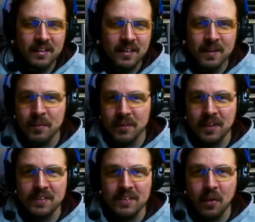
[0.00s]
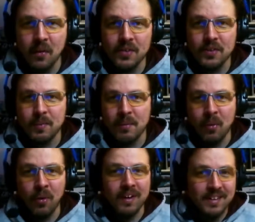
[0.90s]
Got them to get to know us a bit
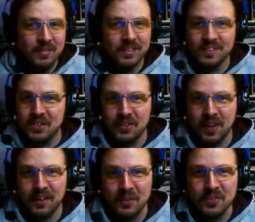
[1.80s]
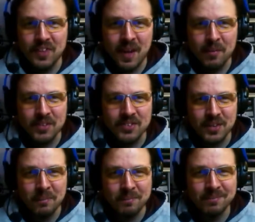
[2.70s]
more and even start to establish
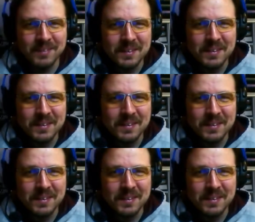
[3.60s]
some